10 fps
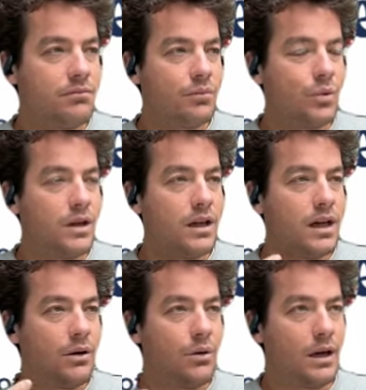when
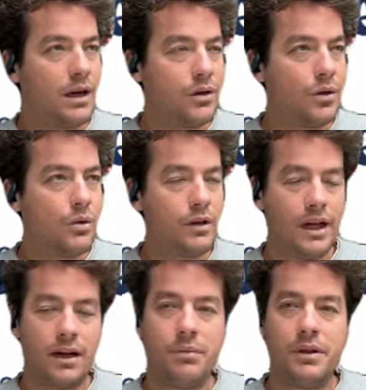now I go on
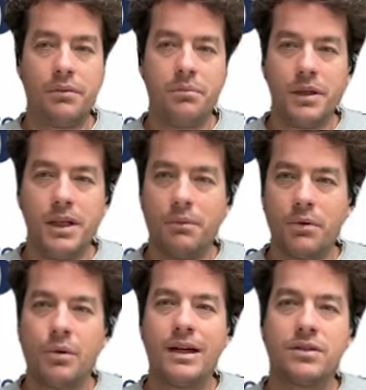Airbnb, I'm
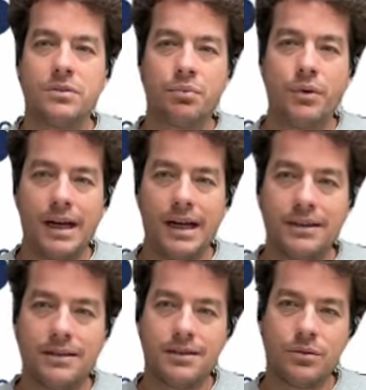quite
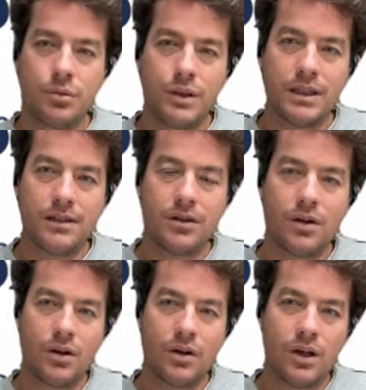surprised with
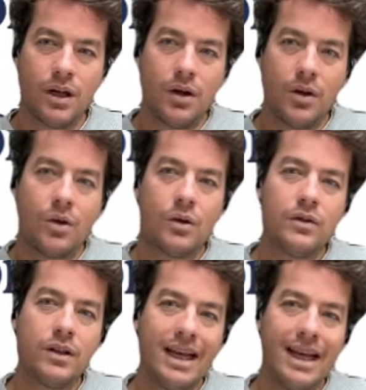all
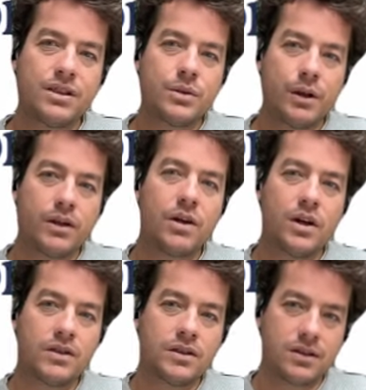the extra
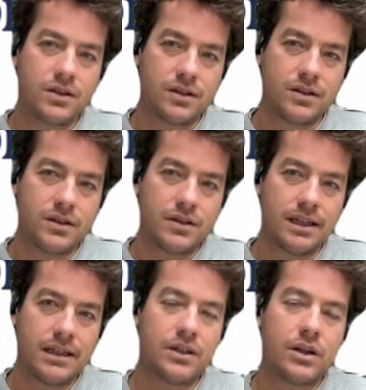costs
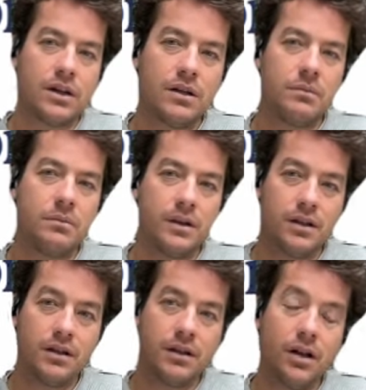that come
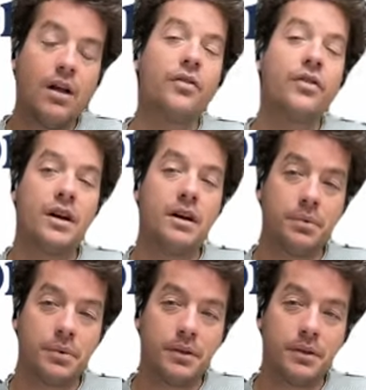on top